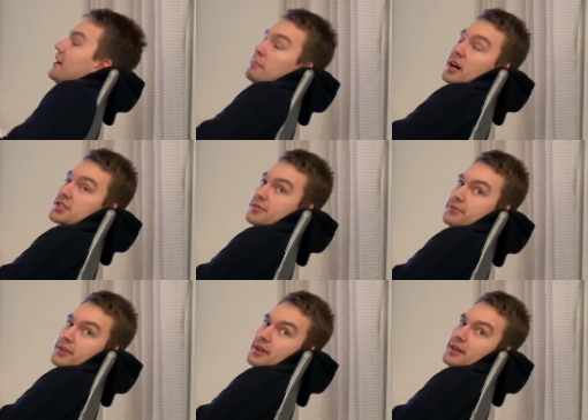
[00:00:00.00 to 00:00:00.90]
have a bunch
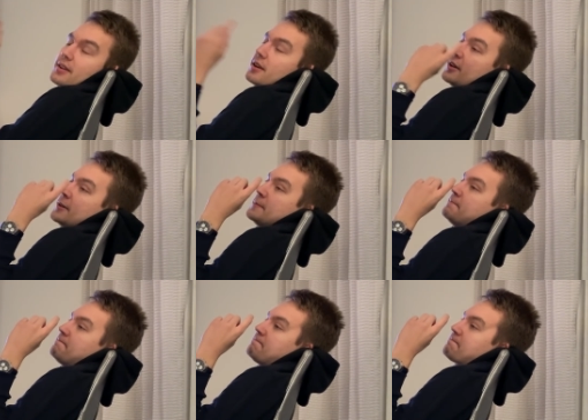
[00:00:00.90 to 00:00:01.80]
of...
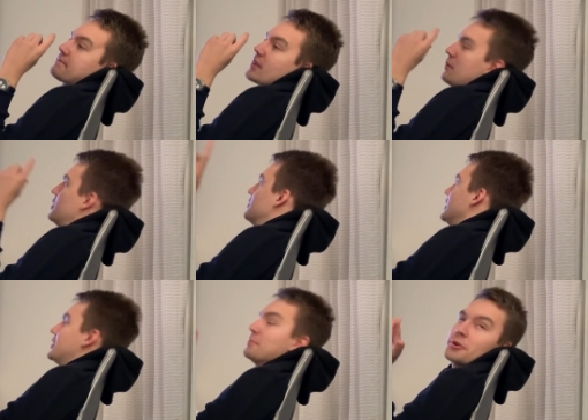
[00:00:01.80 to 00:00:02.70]
Um, you
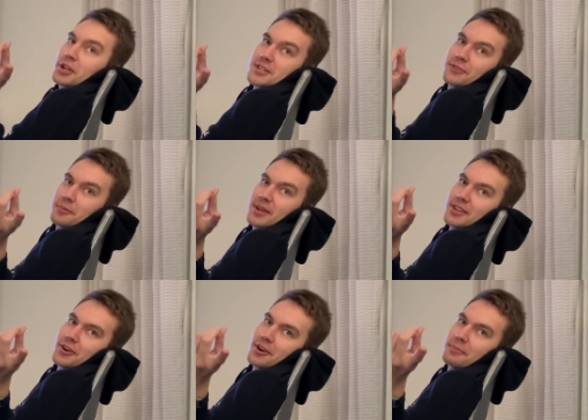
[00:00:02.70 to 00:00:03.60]
need to pull this for me.
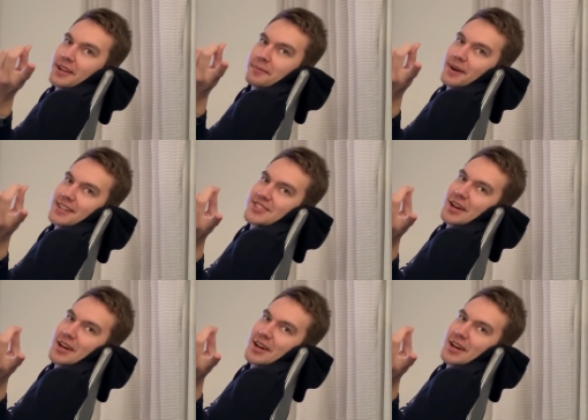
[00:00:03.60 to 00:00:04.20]
You're opening my chance.